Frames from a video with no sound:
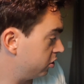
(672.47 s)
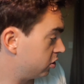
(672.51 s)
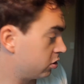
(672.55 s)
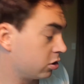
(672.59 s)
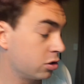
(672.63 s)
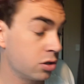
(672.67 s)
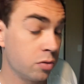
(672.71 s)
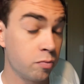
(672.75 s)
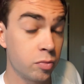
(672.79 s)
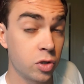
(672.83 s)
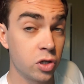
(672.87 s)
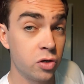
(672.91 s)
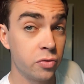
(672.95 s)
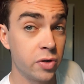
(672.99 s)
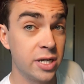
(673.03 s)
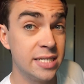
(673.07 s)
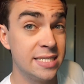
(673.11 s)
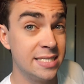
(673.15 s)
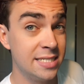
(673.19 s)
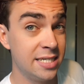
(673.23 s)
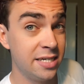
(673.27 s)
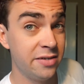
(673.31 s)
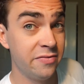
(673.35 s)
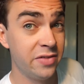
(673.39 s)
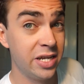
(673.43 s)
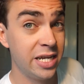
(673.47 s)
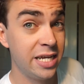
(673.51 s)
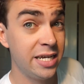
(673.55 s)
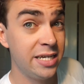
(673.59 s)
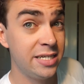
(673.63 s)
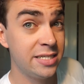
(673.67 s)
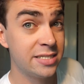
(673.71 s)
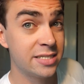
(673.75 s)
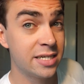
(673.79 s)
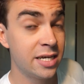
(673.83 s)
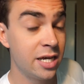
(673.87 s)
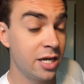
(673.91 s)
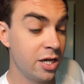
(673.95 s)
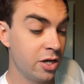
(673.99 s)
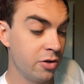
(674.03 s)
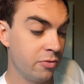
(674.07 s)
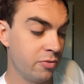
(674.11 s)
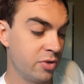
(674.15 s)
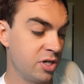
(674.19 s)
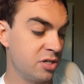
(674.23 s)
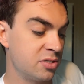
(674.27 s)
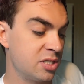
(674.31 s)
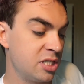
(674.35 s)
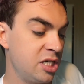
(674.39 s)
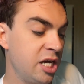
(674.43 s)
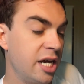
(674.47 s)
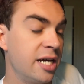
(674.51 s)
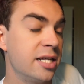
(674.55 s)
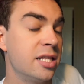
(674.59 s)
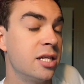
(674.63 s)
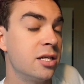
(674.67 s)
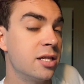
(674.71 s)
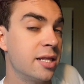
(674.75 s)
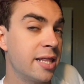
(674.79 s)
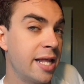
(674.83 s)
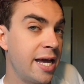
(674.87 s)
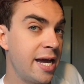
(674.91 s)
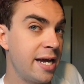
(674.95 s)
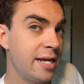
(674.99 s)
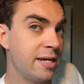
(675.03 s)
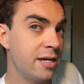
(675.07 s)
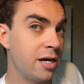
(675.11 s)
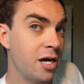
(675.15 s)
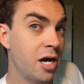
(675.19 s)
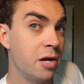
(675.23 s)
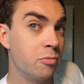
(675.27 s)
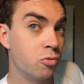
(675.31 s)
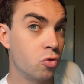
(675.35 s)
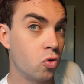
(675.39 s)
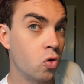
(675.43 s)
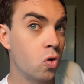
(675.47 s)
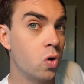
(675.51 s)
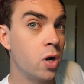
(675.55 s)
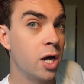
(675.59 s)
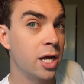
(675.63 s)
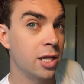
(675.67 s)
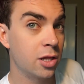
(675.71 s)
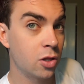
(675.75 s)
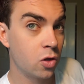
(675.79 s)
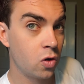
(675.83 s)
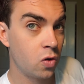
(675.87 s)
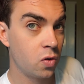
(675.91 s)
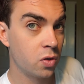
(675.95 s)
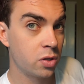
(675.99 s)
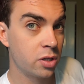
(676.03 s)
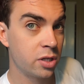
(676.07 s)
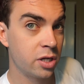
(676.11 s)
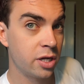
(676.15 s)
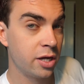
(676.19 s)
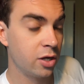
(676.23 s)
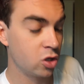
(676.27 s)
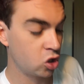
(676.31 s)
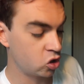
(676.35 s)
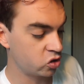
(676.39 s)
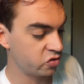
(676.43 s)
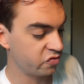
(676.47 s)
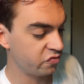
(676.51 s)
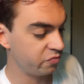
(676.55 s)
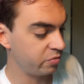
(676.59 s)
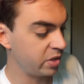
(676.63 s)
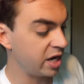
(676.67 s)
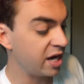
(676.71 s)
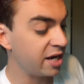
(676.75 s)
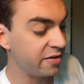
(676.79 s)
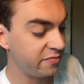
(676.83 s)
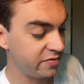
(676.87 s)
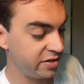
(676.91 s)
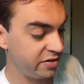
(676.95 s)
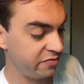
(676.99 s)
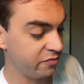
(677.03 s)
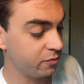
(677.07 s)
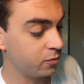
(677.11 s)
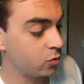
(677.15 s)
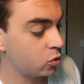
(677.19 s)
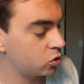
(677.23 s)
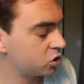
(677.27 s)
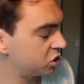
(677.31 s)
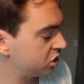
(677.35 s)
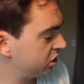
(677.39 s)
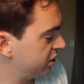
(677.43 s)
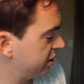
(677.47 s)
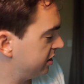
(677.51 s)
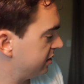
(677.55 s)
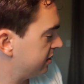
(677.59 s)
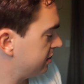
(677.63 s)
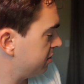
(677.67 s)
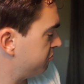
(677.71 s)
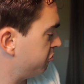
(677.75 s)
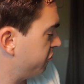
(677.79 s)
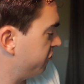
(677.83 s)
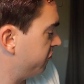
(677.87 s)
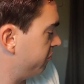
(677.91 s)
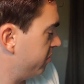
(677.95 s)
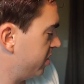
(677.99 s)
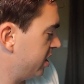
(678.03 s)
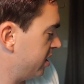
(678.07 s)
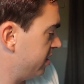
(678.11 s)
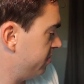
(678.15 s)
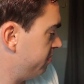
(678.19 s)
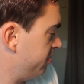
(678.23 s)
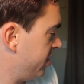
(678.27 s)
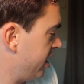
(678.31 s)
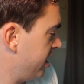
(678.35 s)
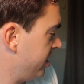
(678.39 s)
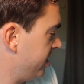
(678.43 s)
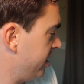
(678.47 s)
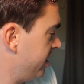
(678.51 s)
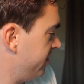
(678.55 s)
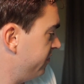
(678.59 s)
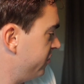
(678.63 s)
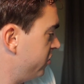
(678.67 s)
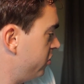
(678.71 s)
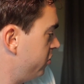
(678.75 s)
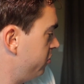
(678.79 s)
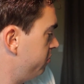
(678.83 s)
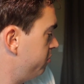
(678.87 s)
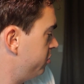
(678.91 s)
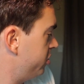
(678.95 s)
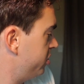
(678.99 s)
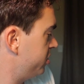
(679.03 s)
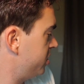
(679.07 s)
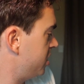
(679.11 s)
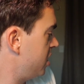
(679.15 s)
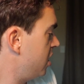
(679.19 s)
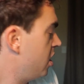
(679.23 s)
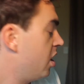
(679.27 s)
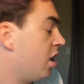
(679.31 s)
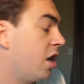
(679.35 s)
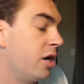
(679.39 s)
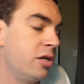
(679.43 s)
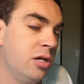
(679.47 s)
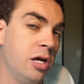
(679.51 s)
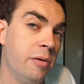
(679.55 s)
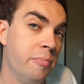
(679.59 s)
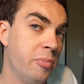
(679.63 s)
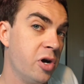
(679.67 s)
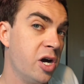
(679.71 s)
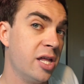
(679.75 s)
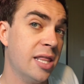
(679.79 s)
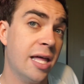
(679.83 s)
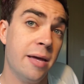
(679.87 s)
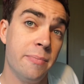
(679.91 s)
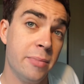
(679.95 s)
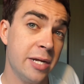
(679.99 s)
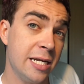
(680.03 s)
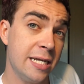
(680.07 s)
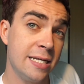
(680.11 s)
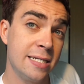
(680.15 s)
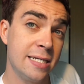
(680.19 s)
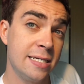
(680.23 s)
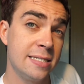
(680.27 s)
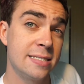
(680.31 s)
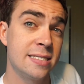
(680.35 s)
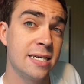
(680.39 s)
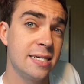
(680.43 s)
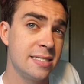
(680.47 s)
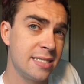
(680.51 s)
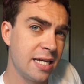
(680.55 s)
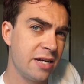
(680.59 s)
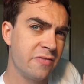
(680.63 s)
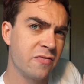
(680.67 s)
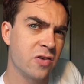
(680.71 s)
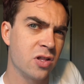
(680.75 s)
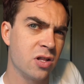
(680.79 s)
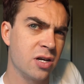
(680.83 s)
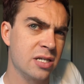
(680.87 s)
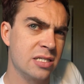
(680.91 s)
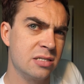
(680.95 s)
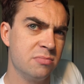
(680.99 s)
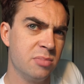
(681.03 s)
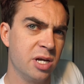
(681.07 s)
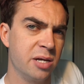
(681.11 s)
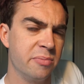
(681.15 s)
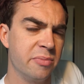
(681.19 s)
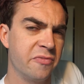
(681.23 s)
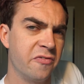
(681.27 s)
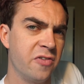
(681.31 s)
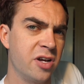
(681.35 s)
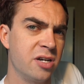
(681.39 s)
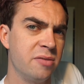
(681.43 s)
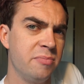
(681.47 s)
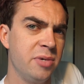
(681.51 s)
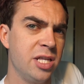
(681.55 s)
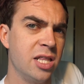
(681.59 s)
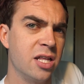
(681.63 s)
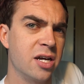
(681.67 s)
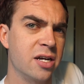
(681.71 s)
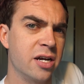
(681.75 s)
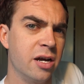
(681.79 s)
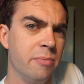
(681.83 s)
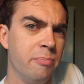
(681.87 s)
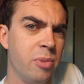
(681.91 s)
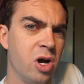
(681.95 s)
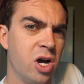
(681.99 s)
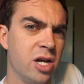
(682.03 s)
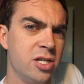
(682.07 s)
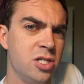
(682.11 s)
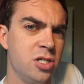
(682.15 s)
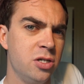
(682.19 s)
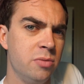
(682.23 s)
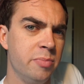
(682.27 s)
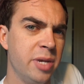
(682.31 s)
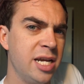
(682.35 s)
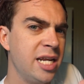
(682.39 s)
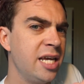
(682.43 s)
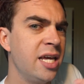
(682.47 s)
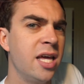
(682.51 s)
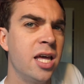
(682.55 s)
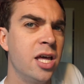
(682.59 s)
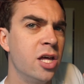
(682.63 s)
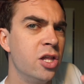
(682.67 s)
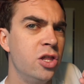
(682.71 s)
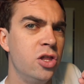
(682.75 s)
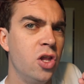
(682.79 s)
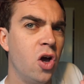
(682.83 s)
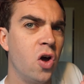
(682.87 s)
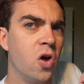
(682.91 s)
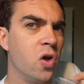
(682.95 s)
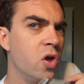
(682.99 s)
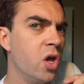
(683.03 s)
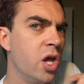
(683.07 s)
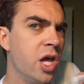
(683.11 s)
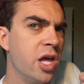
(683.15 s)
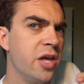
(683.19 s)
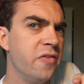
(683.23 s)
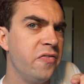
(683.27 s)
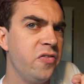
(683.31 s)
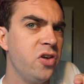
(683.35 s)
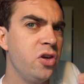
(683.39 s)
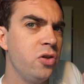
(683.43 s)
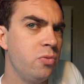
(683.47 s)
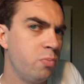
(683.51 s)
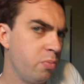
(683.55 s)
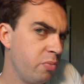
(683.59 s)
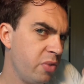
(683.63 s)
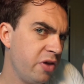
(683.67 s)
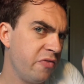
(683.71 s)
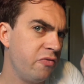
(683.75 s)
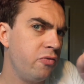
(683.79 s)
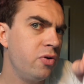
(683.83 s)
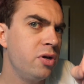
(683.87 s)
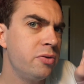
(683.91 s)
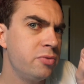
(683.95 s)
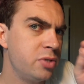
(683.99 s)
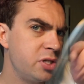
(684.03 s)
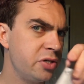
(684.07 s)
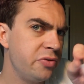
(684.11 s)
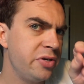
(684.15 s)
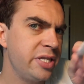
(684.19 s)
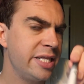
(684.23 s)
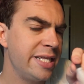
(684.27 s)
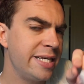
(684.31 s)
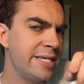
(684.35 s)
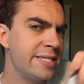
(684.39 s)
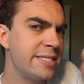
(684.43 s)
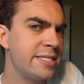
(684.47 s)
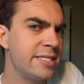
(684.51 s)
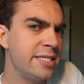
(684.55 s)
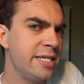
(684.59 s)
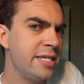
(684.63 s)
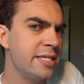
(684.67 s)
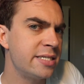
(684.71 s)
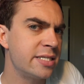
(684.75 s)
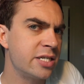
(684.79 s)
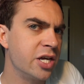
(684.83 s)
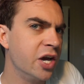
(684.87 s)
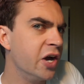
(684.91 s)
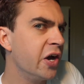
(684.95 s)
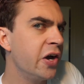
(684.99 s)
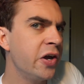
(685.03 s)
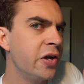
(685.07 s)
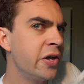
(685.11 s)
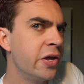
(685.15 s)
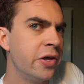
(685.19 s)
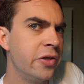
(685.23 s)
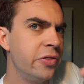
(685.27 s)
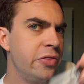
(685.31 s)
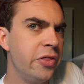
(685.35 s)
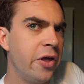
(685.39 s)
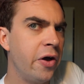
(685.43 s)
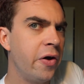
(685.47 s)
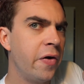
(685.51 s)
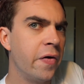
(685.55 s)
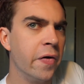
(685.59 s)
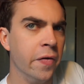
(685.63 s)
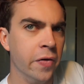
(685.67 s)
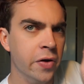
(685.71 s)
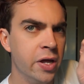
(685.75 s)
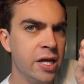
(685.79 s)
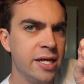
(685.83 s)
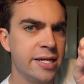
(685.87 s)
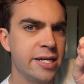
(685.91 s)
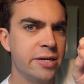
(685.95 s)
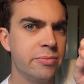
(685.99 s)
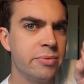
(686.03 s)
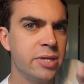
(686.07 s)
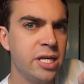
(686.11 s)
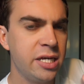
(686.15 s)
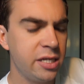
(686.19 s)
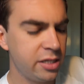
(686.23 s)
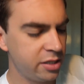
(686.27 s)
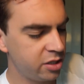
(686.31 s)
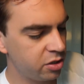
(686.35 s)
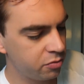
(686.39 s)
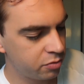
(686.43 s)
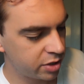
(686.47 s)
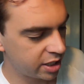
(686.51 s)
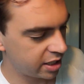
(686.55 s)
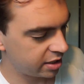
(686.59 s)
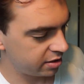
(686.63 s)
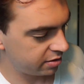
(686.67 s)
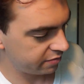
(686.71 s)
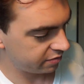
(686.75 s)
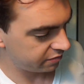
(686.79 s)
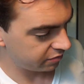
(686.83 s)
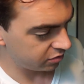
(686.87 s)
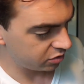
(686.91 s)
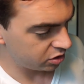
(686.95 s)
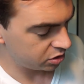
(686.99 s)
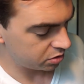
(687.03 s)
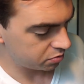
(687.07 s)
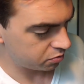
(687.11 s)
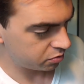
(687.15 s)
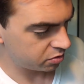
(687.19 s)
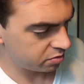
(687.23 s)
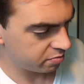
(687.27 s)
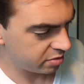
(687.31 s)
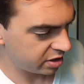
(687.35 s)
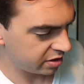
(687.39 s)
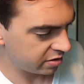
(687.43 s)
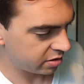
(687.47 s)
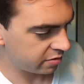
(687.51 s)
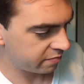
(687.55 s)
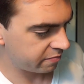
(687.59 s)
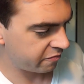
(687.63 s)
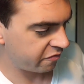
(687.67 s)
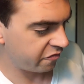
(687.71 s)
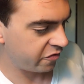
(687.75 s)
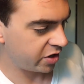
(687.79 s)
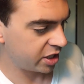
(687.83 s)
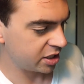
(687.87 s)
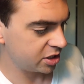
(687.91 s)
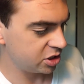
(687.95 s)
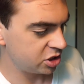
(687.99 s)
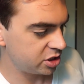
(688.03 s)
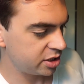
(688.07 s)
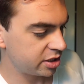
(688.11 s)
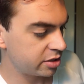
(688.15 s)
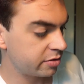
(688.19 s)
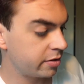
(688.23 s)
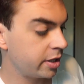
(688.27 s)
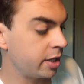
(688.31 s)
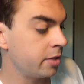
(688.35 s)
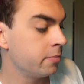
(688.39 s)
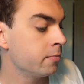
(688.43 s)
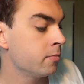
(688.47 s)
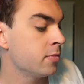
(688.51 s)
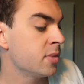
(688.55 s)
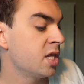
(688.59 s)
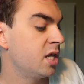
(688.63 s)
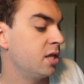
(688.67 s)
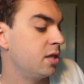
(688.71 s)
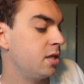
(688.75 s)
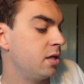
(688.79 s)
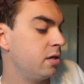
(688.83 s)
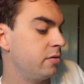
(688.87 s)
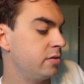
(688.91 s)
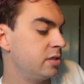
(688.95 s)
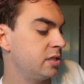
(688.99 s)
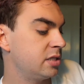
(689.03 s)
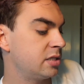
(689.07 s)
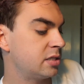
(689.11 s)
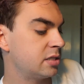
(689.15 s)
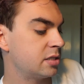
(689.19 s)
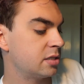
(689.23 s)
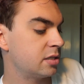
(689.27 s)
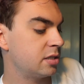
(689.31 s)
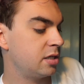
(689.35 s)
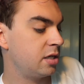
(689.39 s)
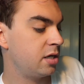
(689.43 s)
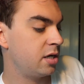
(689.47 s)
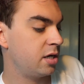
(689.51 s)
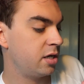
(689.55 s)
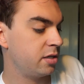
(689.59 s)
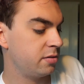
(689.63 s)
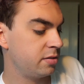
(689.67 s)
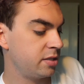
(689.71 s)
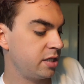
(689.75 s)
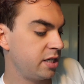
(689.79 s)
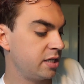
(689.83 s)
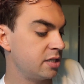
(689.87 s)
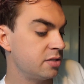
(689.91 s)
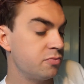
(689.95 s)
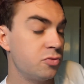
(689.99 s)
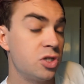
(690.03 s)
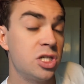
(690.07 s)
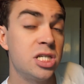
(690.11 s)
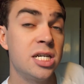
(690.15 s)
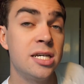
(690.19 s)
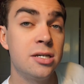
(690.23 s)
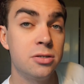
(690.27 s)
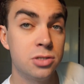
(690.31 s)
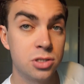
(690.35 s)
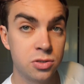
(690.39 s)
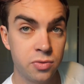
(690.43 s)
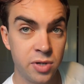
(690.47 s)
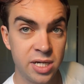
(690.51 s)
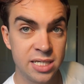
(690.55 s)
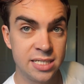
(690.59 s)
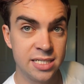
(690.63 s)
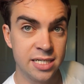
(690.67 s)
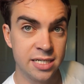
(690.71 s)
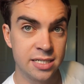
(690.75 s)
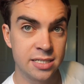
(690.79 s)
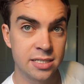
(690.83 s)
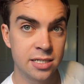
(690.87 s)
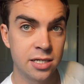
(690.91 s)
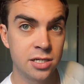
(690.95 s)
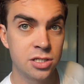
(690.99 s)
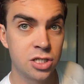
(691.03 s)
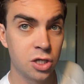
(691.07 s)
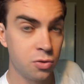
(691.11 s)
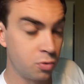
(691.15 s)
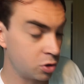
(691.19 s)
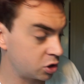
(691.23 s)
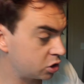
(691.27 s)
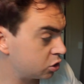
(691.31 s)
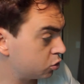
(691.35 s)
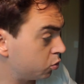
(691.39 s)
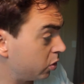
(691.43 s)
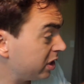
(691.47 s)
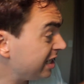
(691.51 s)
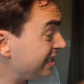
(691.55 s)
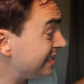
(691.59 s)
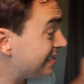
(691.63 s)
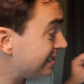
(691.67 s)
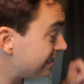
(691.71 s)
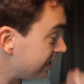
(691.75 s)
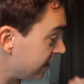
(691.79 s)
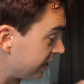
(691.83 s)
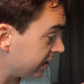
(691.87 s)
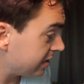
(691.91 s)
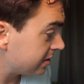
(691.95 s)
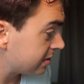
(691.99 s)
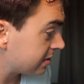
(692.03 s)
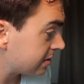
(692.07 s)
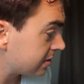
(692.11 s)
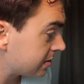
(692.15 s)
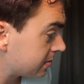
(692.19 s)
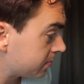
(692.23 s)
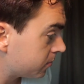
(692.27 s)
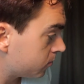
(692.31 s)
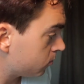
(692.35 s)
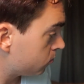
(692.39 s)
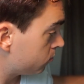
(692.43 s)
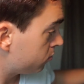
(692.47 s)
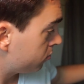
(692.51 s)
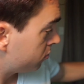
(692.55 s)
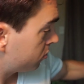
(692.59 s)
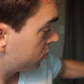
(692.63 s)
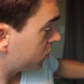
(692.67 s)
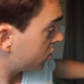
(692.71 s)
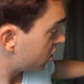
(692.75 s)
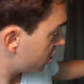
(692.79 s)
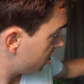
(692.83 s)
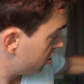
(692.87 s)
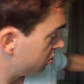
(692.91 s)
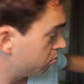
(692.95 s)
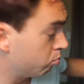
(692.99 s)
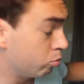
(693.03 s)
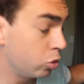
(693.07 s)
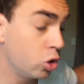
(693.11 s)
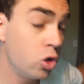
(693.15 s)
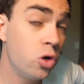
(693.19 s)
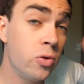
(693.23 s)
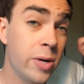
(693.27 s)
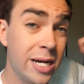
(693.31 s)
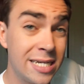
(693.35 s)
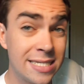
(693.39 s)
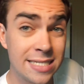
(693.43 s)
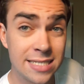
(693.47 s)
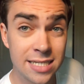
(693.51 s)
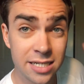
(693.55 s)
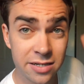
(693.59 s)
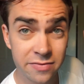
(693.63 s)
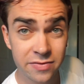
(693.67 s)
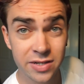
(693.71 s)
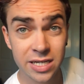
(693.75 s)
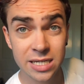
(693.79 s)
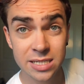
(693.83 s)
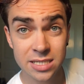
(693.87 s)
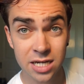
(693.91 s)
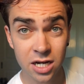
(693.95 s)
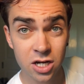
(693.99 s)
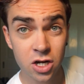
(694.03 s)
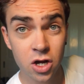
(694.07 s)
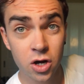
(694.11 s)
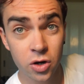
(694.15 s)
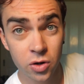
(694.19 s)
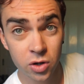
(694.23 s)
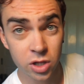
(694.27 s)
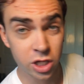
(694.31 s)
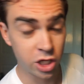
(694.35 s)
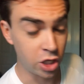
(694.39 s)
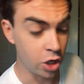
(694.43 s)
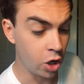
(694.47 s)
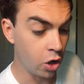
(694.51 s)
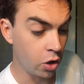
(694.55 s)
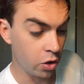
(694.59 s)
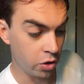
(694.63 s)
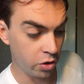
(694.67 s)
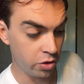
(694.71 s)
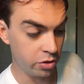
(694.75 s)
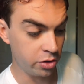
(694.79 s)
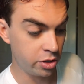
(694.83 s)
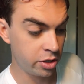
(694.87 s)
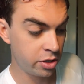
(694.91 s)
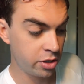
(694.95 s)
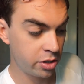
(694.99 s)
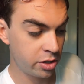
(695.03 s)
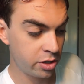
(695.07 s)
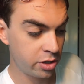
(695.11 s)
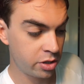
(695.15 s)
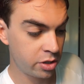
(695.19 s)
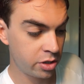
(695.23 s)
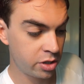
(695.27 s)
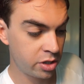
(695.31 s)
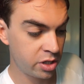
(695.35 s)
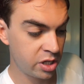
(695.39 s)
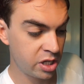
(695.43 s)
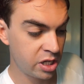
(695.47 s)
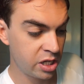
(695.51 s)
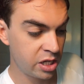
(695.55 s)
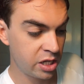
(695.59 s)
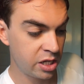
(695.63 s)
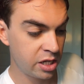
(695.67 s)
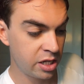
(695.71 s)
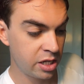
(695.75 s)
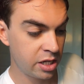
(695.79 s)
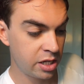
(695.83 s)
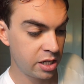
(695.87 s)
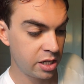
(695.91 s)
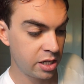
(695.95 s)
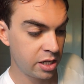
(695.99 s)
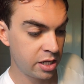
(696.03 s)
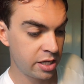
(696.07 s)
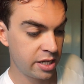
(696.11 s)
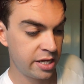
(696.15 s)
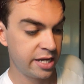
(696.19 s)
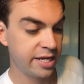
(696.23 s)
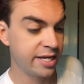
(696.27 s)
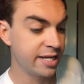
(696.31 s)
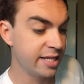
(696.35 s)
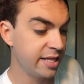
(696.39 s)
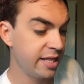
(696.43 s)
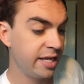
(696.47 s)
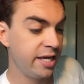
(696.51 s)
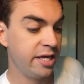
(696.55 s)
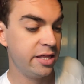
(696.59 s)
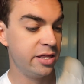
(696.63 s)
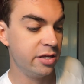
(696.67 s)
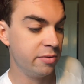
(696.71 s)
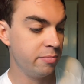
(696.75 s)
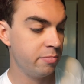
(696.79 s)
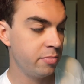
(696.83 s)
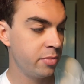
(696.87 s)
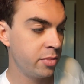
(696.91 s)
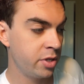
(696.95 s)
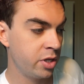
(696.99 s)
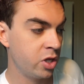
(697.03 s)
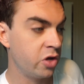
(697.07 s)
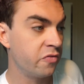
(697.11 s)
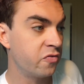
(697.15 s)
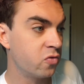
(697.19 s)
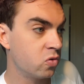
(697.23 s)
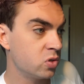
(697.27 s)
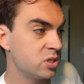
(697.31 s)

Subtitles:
I own a lot of Blu-rays and DVDs. When I was a young little lad, I bought quite a lot. A lot of them I haven't even watched yet. Some of them are barely even opened. I don't buy that many these days. Everyone likes to make fun of me like I buy too many. No, if we were doing this years ago, no. Completely, you would have been up fucking shit crazy. There was, which equals 26. So I watched 26 Blu-rays and DVDs I currently own. Clear them.